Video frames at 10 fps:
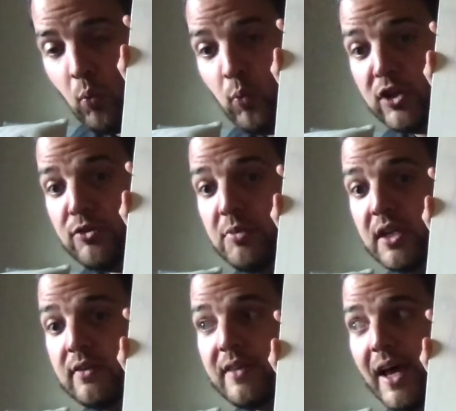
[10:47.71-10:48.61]
which
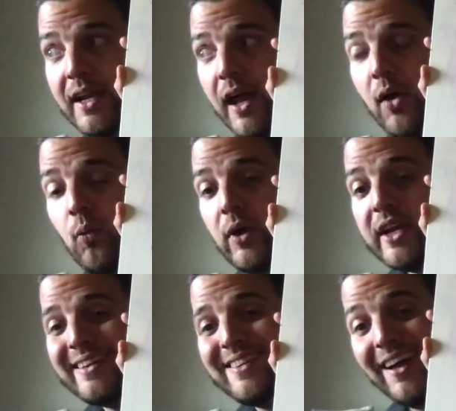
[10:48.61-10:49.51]
means that when
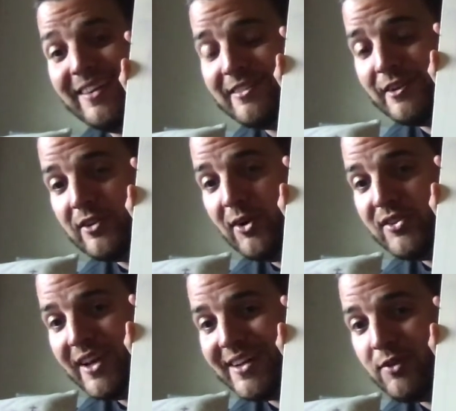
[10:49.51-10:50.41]
it does
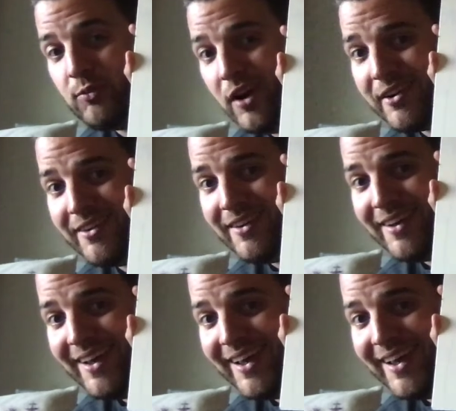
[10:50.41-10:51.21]
dissociate in water,